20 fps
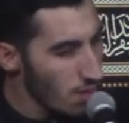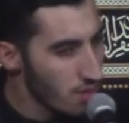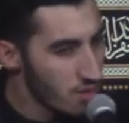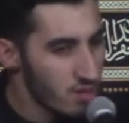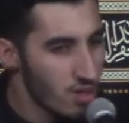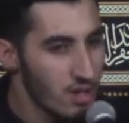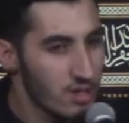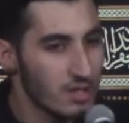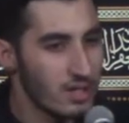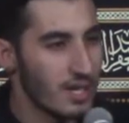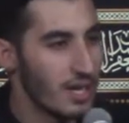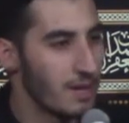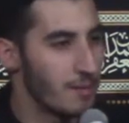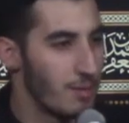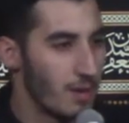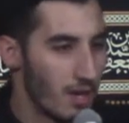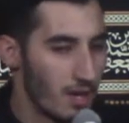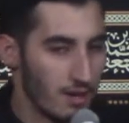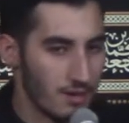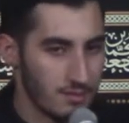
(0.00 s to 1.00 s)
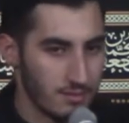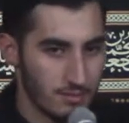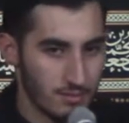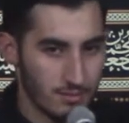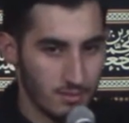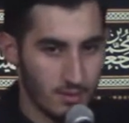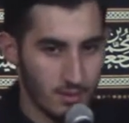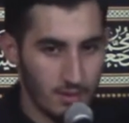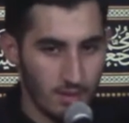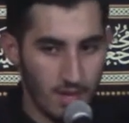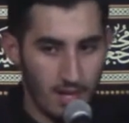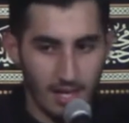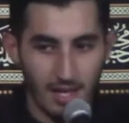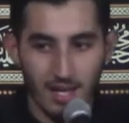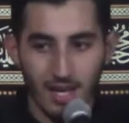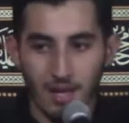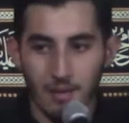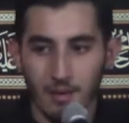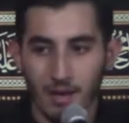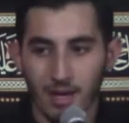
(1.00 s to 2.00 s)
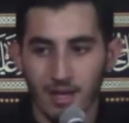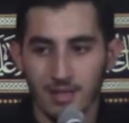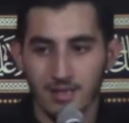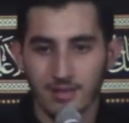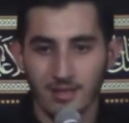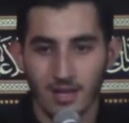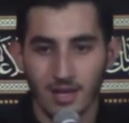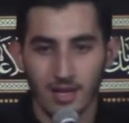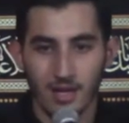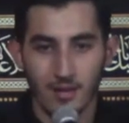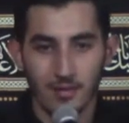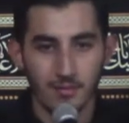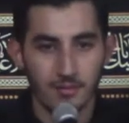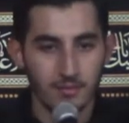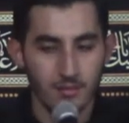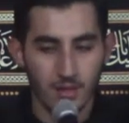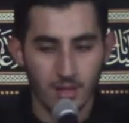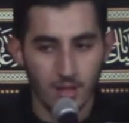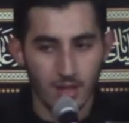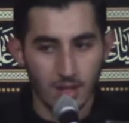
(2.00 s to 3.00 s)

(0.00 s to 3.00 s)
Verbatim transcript: Let's go to Karbala. Ali al-Akbar alayhi salam